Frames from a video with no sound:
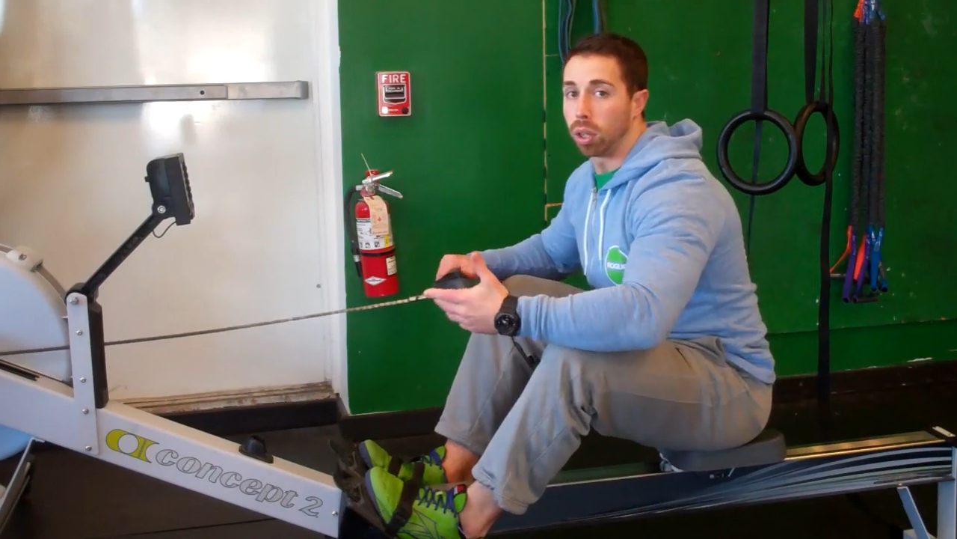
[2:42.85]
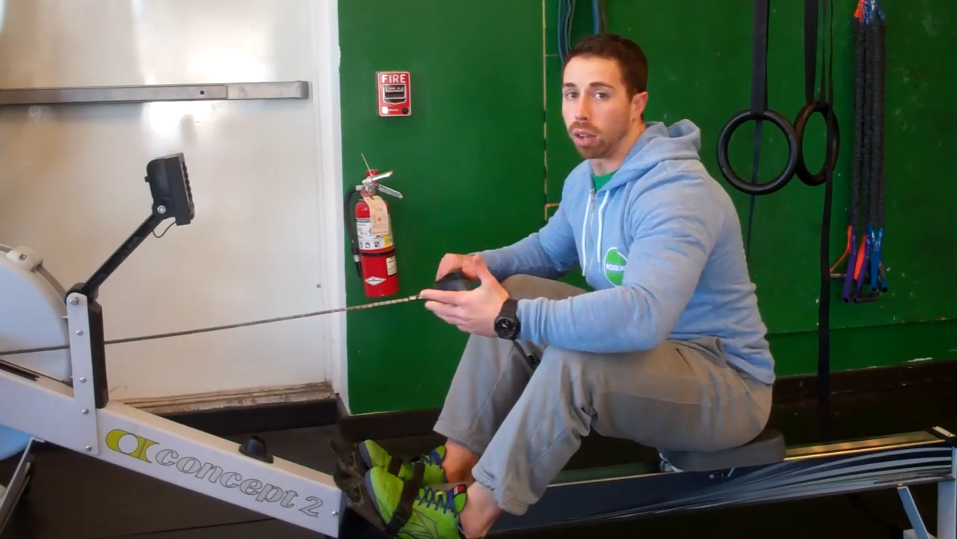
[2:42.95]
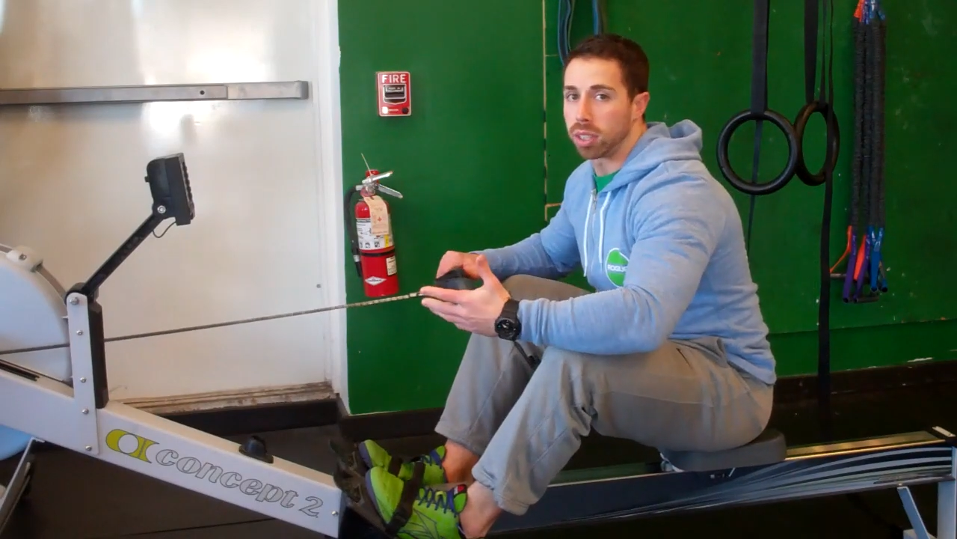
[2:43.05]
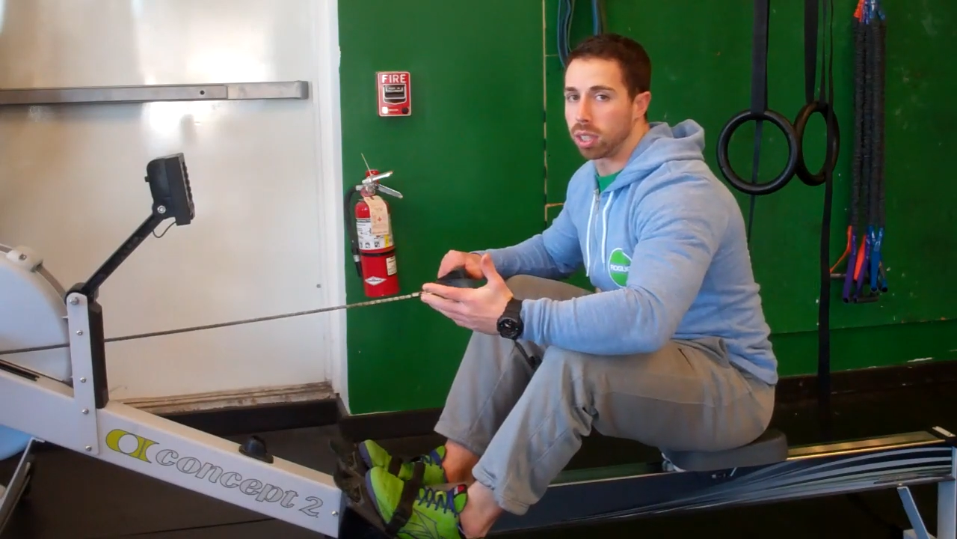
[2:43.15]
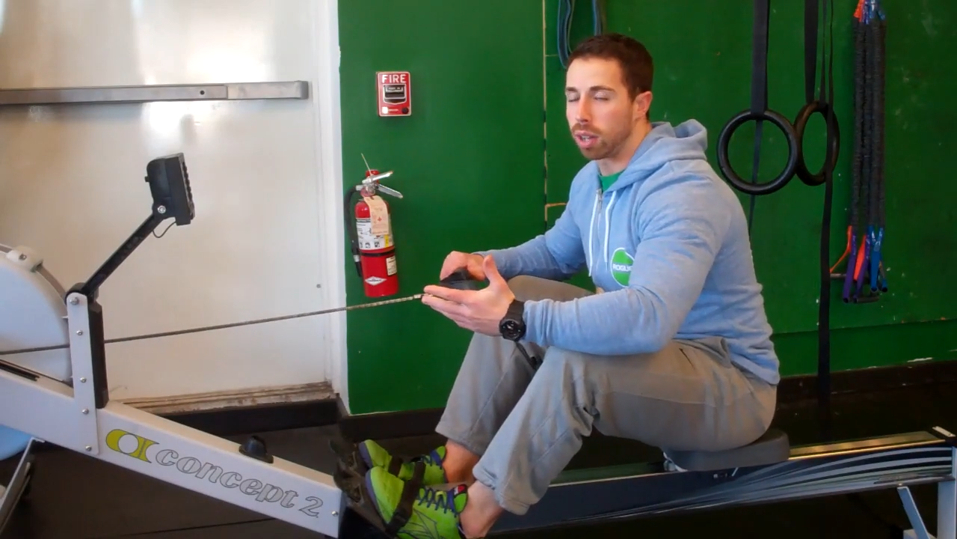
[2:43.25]

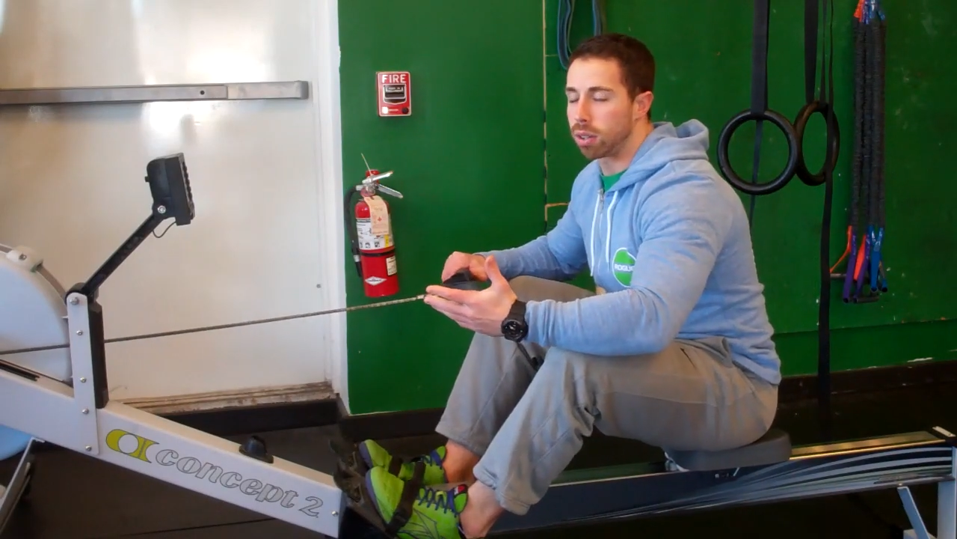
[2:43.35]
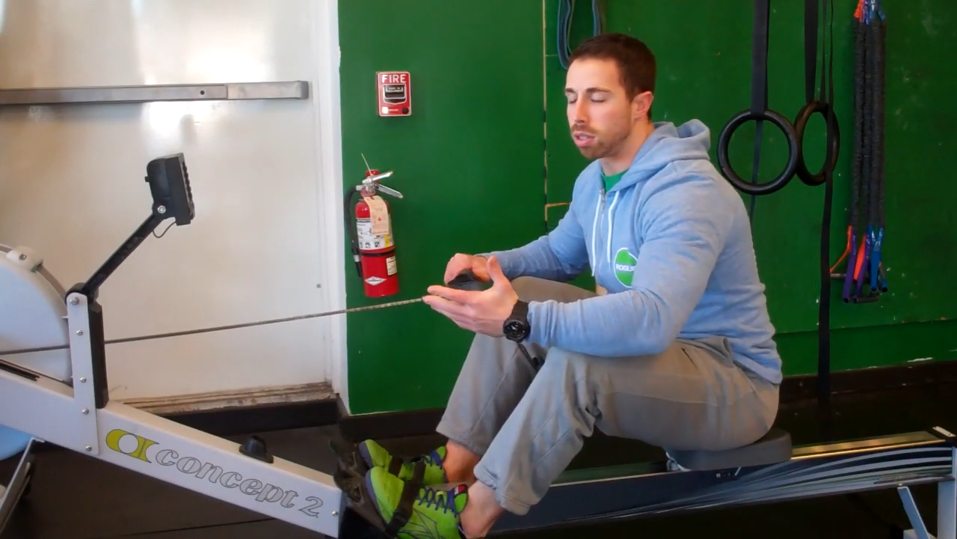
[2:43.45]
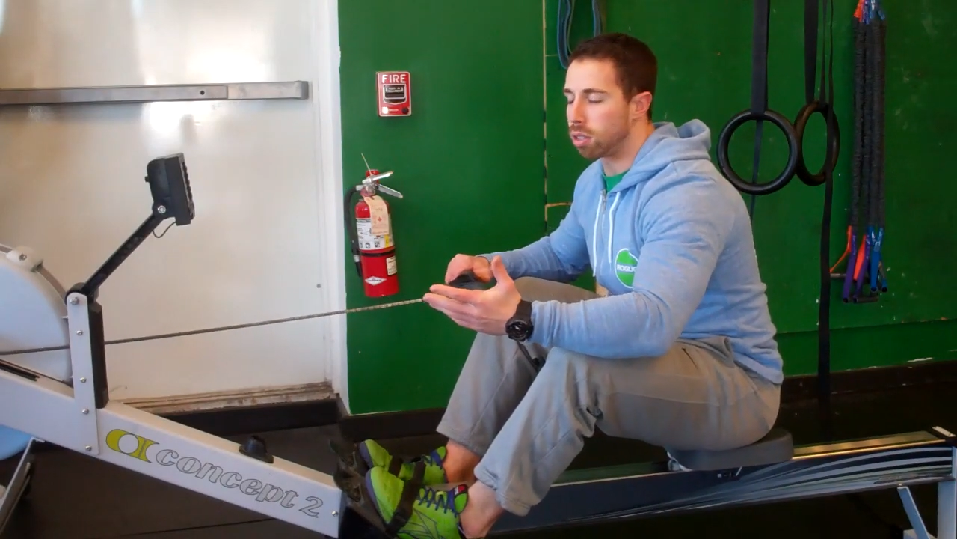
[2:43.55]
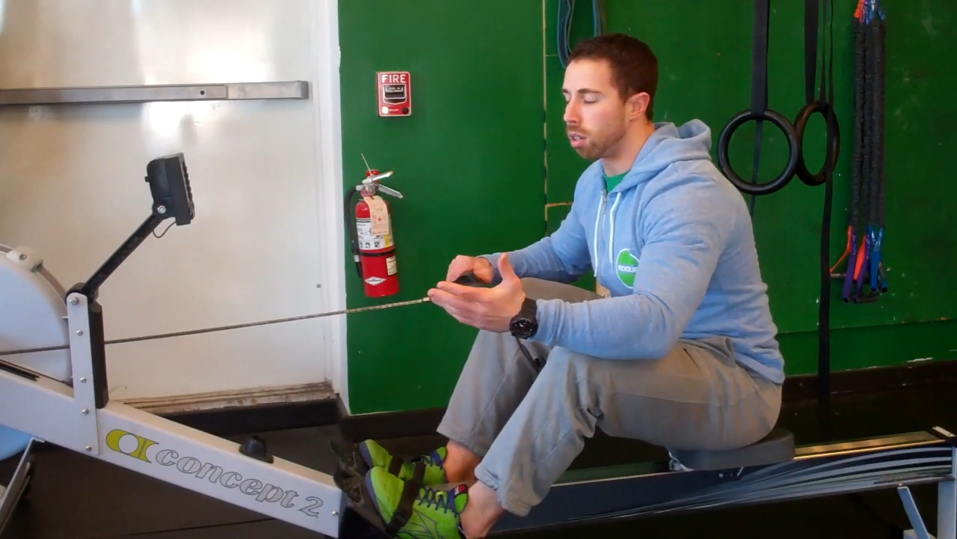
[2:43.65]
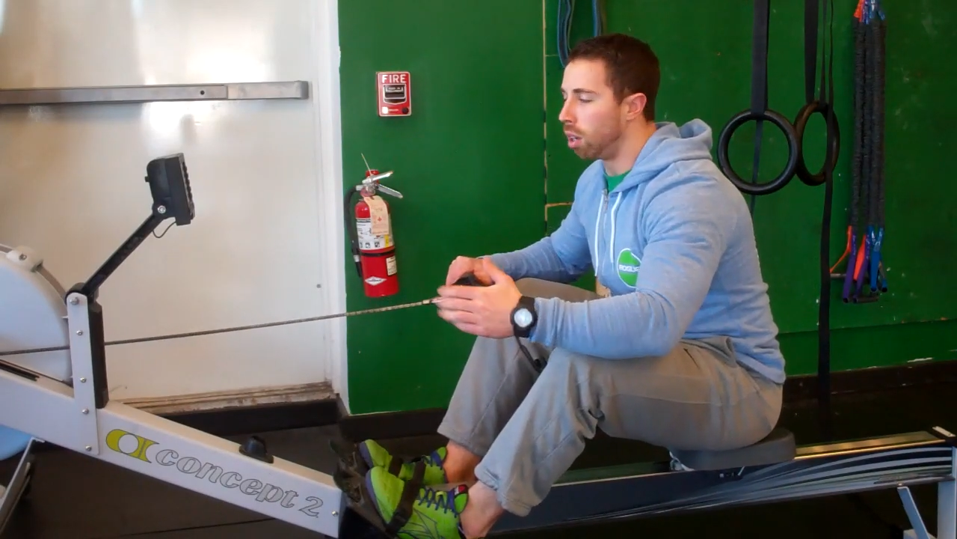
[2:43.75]
Obviously that
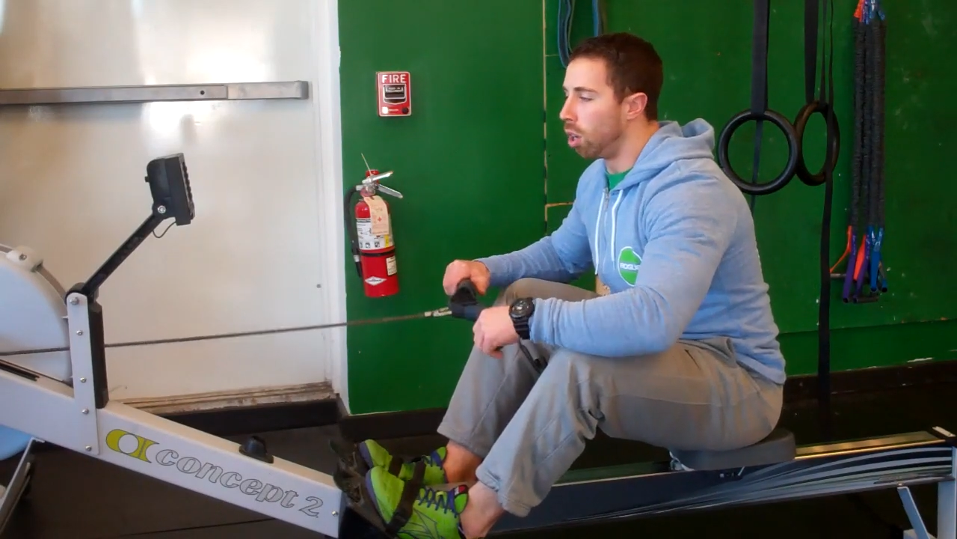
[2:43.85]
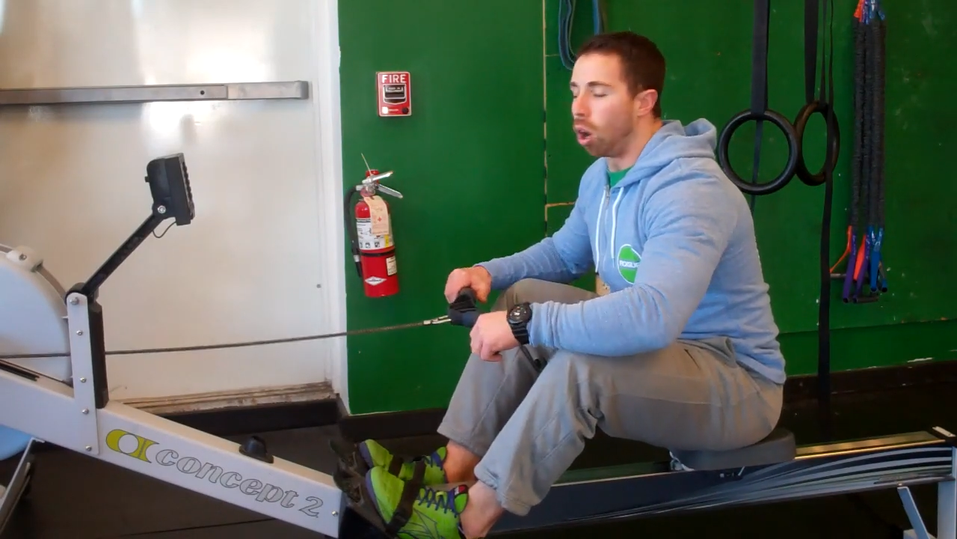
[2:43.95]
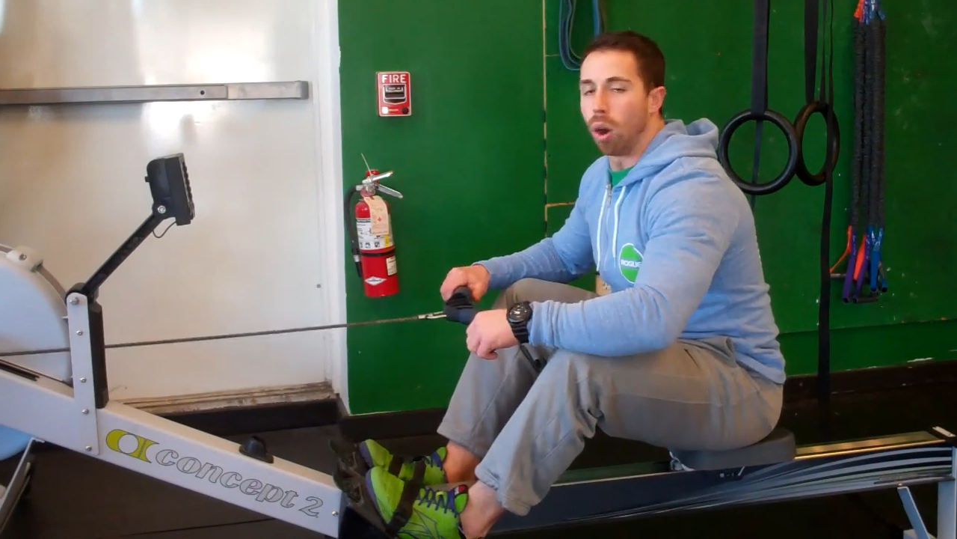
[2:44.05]
was